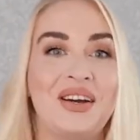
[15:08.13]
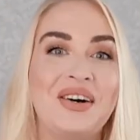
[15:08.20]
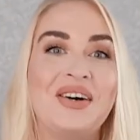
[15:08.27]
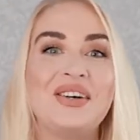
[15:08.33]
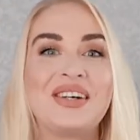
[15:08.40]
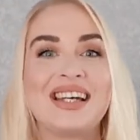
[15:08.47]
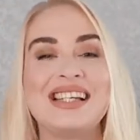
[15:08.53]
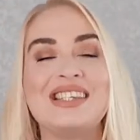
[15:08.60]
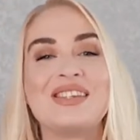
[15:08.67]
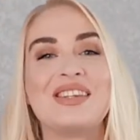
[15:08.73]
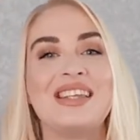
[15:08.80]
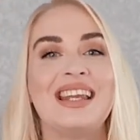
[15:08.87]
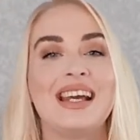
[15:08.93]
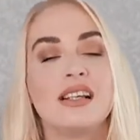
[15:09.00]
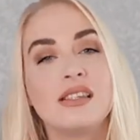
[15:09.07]
Okay, so
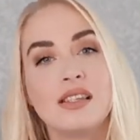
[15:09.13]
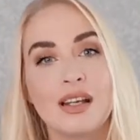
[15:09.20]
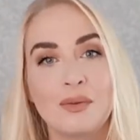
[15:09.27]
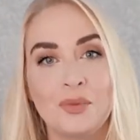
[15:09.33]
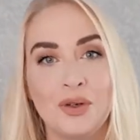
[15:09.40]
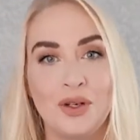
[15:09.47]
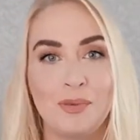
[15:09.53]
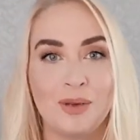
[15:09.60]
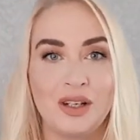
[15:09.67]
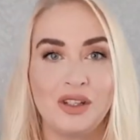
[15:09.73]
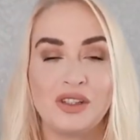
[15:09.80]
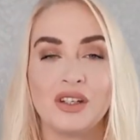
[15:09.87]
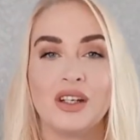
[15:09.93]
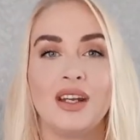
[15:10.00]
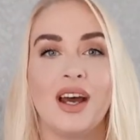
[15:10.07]
the next thing I'm going to
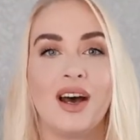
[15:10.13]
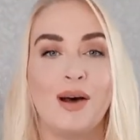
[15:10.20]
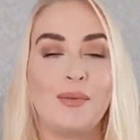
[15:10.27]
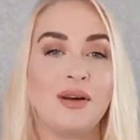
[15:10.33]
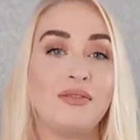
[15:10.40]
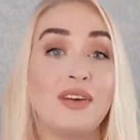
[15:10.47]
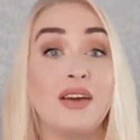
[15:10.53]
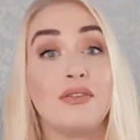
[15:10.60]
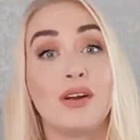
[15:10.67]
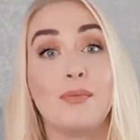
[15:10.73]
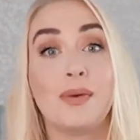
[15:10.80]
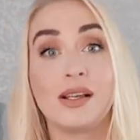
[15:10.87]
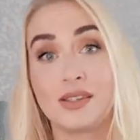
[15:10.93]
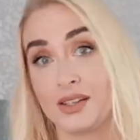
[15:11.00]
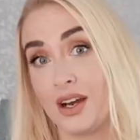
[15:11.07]
mention are my favourite
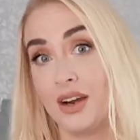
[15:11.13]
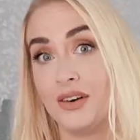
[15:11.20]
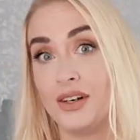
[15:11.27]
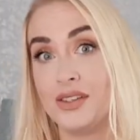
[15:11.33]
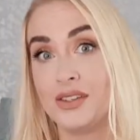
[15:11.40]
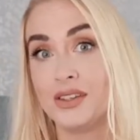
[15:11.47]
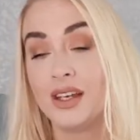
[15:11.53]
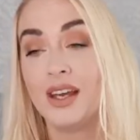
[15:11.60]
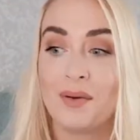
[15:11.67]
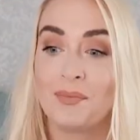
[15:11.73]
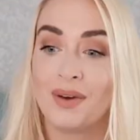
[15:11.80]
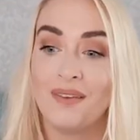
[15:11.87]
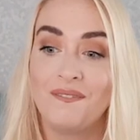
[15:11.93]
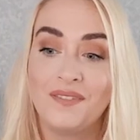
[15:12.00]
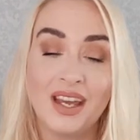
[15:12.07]
mascaras.
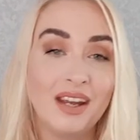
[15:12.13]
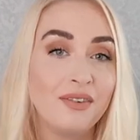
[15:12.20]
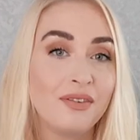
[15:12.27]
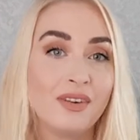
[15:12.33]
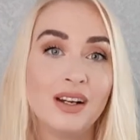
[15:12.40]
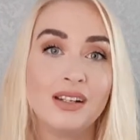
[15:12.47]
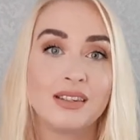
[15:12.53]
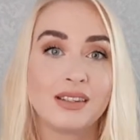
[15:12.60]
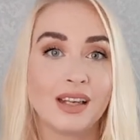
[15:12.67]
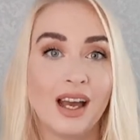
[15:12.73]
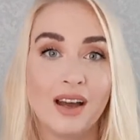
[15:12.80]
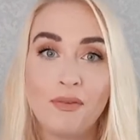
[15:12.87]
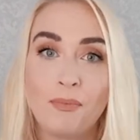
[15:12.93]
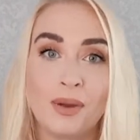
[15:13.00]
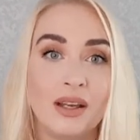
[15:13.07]
My favourites
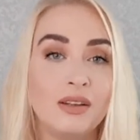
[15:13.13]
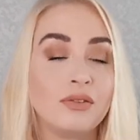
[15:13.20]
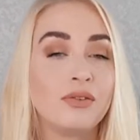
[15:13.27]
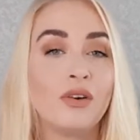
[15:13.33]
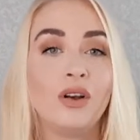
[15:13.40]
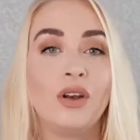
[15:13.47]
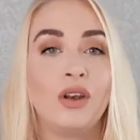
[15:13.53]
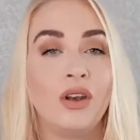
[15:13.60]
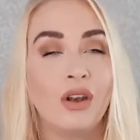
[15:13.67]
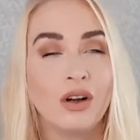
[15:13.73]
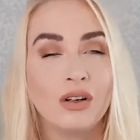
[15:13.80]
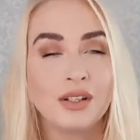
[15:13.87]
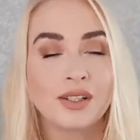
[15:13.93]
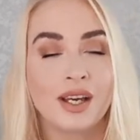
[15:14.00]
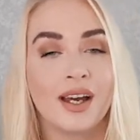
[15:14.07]
have been, for a
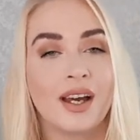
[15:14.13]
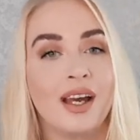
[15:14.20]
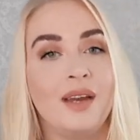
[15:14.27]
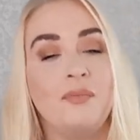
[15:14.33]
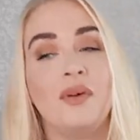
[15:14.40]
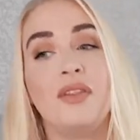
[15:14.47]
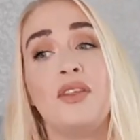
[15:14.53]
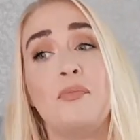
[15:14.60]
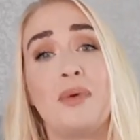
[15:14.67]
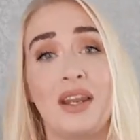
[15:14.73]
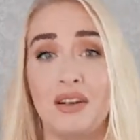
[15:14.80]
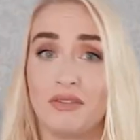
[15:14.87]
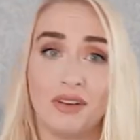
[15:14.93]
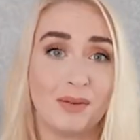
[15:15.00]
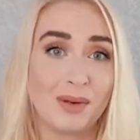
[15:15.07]
long time, the
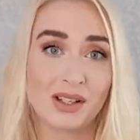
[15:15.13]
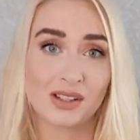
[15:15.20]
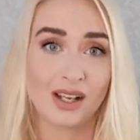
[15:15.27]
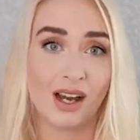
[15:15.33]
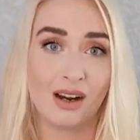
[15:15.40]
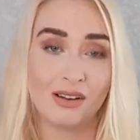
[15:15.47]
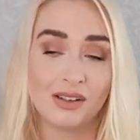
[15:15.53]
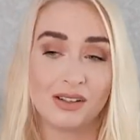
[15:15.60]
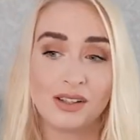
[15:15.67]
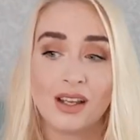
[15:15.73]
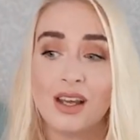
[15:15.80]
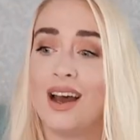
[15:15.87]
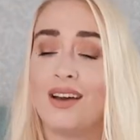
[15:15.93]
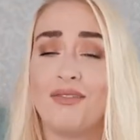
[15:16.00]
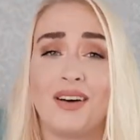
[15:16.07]
Benefit mascaras.
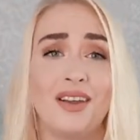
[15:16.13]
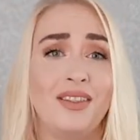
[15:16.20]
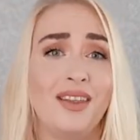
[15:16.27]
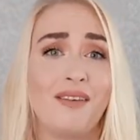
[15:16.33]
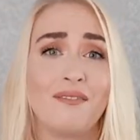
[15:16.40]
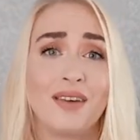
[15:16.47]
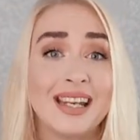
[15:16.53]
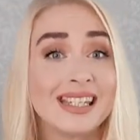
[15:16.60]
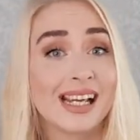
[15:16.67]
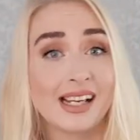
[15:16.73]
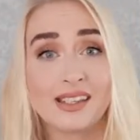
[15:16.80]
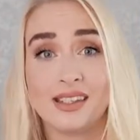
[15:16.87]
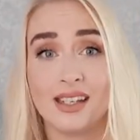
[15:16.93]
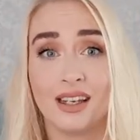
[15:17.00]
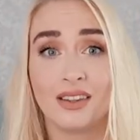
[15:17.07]
I find they're
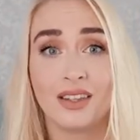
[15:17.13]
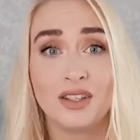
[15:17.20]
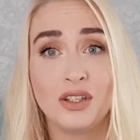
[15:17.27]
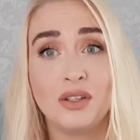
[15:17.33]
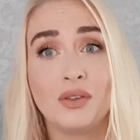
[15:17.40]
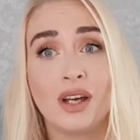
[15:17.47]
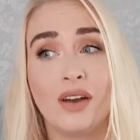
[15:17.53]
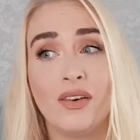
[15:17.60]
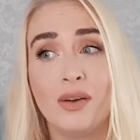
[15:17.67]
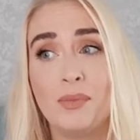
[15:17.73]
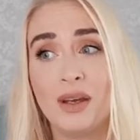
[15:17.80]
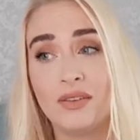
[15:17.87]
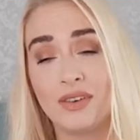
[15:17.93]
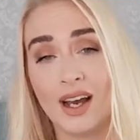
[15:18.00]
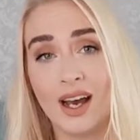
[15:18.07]
fantastic. They do carry a
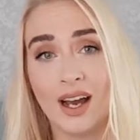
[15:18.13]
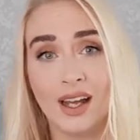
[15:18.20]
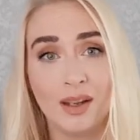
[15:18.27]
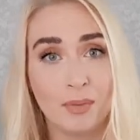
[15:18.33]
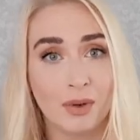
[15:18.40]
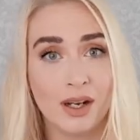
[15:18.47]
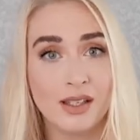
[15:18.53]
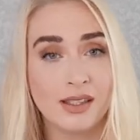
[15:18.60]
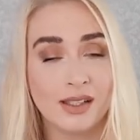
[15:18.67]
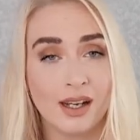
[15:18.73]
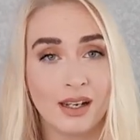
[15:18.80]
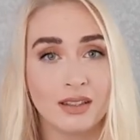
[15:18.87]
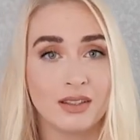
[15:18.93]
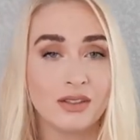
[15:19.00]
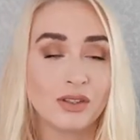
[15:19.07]
bit of a higher price
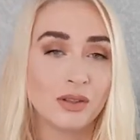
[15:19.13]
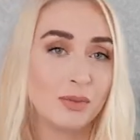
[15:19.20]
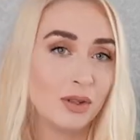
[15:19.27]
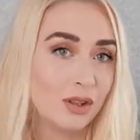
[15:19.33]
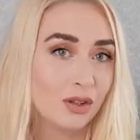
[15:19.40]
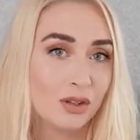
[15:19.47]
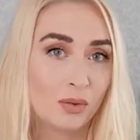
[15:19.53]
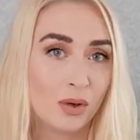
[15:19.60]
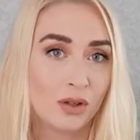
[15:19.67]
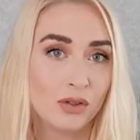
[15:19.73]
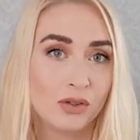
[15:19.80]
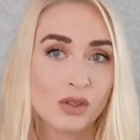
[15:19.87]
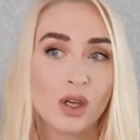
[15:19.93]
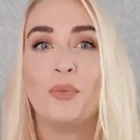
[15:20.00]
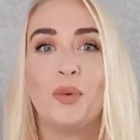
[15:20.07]
tag than some of the other
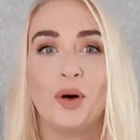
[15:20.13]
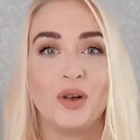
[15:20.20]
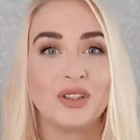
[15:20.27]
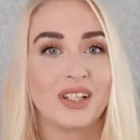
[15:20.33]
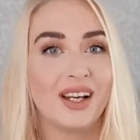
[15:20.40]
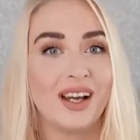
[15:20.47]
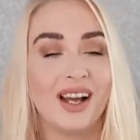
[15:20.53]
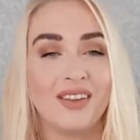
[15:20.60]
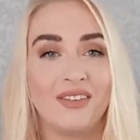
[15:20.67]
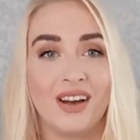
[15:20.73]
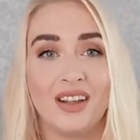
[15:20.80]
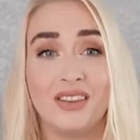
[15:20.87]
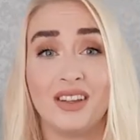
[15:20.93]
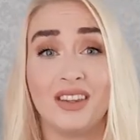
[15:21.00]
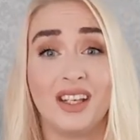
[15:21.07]
ones, but I
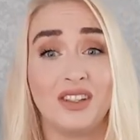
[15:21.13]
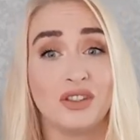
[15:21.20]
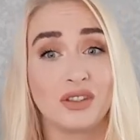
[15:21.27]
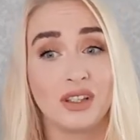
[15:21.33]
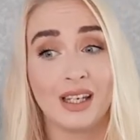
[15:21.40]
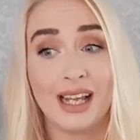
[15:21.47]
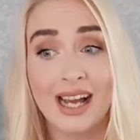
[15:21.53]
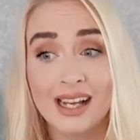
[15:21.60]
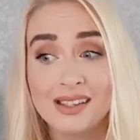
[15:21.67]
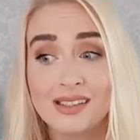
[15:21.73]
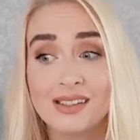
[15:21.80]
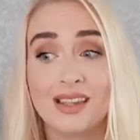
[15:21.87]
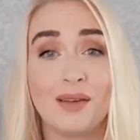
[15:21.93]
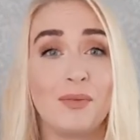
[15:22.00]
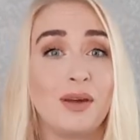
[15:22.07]
find that they just last.
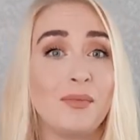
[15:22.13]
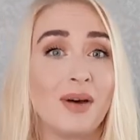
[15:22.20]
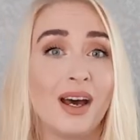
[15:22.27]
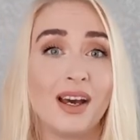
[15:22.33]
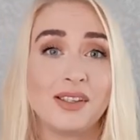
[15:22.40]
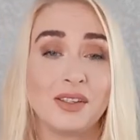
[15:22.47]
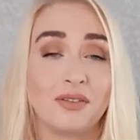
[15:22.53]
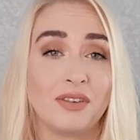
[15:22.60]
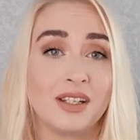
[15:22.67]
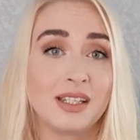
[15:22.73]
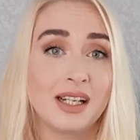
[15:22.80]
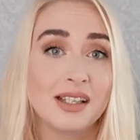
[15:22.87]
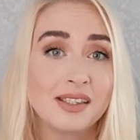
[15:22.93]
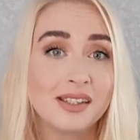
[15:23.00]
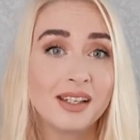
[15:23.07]
They make my eyes look
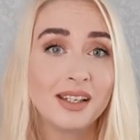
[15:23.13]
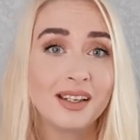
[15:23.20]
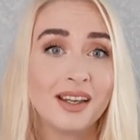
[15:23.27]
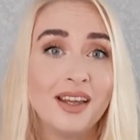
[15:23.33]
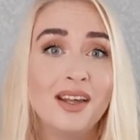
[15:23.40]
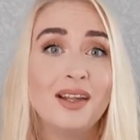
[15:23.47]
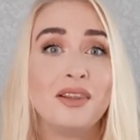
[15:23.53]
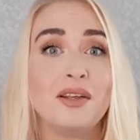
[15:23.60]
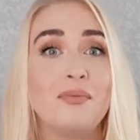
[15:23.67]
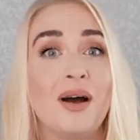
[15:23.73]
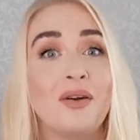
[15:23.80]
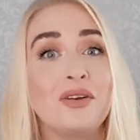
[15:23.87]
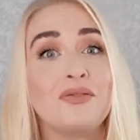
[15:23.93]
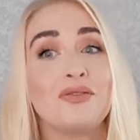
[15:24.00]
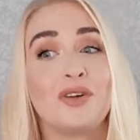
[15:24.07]
fantastic. The
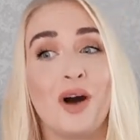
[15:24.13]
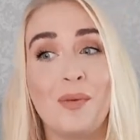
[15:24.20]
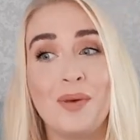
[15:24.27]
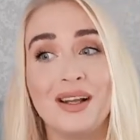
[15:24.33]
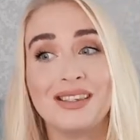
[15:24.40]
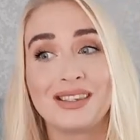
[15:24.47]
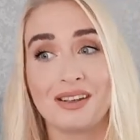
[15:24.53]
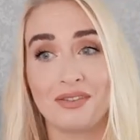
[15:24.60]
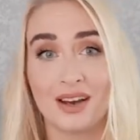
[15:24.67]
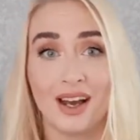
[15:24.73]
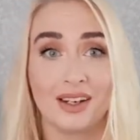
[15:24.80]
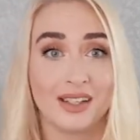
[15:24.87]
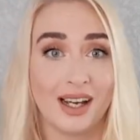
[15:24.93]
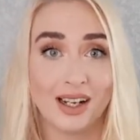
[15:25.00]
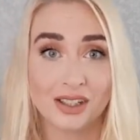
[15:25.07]
amount of comments I've
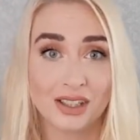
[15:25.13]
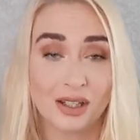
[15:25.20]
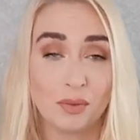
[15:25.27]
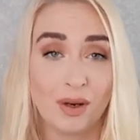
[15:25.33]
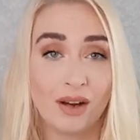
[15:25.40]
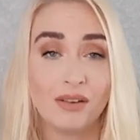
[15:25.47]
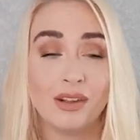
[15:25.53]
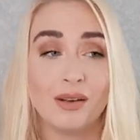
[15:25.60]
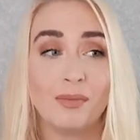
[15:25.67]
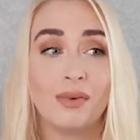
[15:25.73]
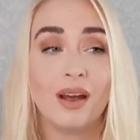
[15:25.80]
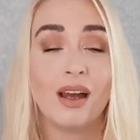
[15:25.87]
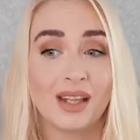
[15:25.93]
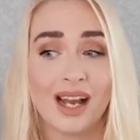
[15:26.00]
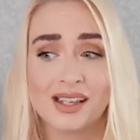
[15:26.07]
had actually wearing
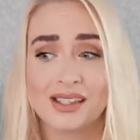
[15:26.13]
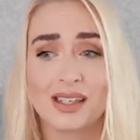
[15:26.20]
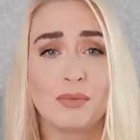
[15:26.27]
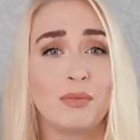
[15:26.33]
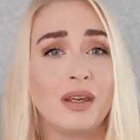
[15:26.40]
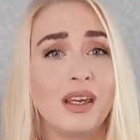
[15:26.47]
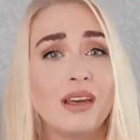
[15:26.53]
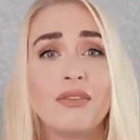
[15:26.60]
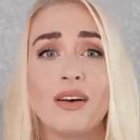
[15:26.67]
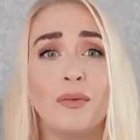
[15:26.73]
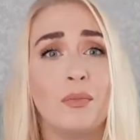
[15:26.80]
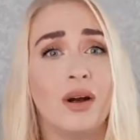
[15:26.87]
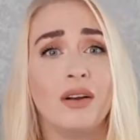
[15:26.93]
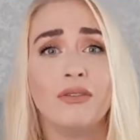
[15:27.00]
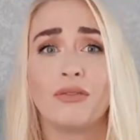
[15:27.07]
them, asking me if
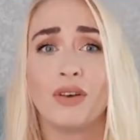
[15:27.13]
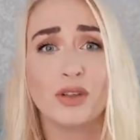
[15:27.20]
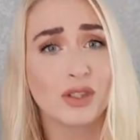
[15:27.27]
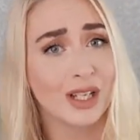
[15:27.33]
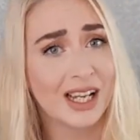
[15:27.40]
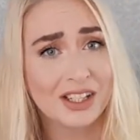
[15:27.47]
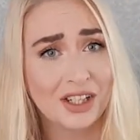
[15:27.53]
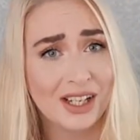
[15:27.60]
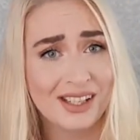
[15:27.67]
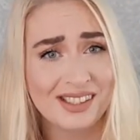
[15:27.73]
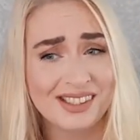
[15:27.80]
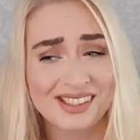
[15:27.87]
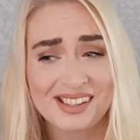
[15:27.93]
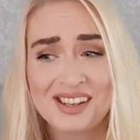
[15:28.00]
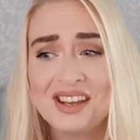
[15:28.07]
I'm wearing false
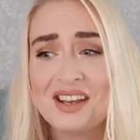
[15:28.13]
lashes.